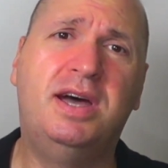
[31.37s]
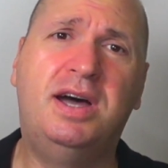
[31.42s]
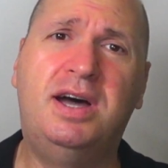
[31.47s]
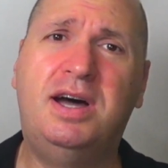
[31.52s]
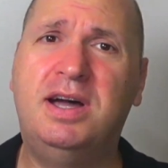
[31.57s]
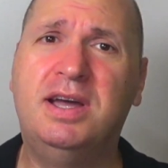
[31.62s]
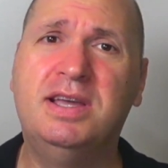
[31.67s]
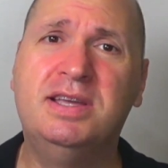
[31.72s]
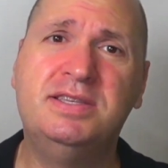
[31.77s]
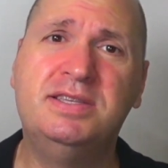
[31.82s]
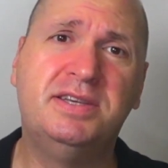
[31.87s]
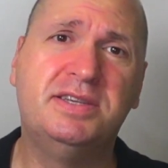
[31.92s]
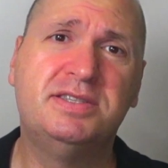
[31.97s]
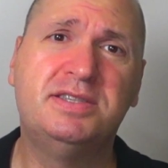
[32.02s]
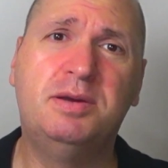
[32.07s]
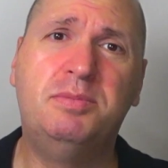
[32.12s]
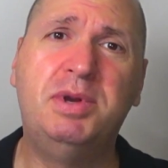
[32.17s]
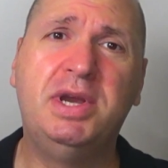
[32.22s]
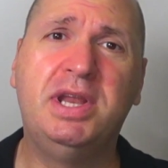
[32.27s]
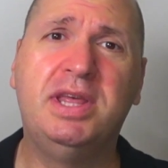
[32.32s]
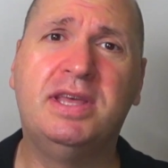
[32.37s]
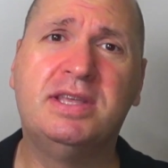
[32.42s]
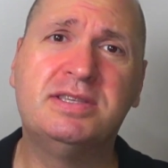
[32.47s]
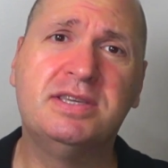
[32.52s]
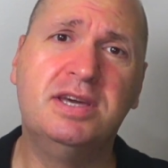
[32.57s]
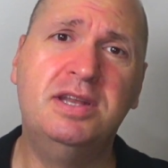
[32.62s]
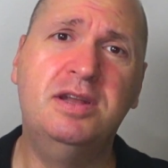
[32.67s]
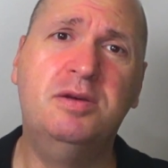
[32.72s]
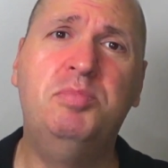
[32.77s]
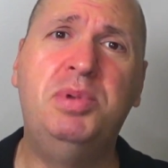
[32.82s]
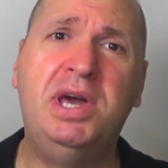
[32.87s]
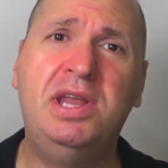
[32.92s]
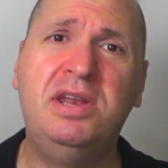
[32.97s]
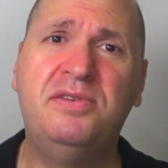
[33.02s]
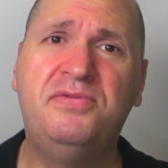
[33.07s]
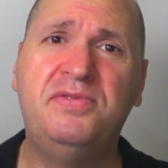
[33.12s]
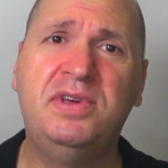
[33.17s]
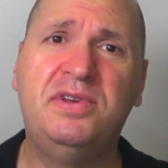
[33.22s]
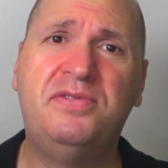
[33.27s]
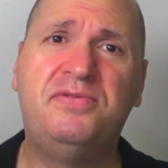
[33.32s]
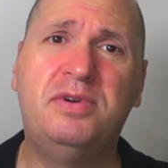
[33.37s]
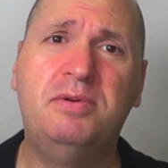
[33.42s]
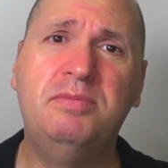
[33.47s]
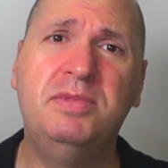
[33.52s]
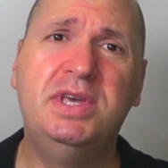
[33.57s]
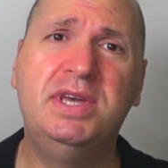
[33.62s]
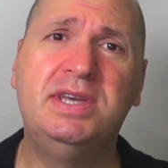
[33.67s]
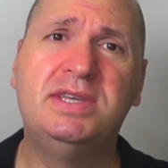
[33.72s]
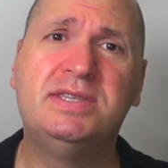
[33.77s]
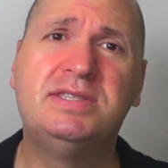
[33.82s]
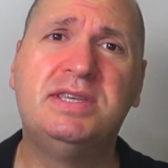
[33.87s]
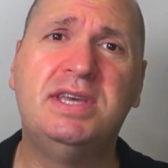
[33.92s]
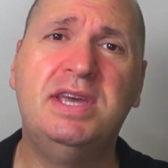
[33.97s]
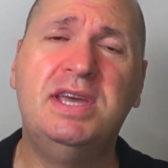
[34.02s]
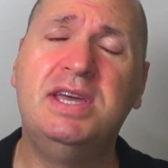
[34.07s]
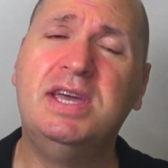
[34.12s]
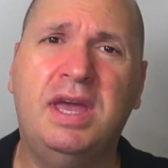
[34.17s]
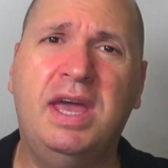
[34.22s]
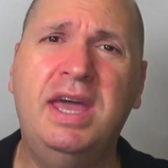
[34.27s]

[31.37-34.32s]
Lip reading: Is there somebody that's going to benefit from this?